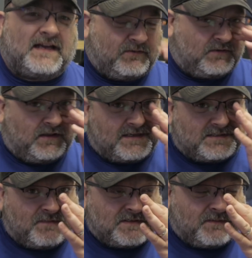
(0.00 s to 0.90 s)
He really
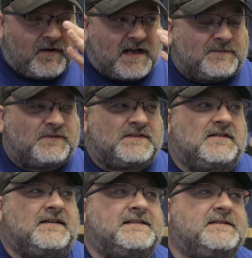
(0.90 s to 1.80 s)
likes the Mission Impossible
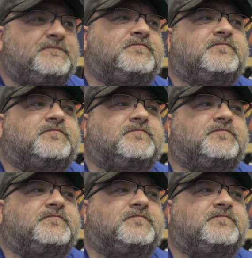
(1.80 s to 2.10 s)
series.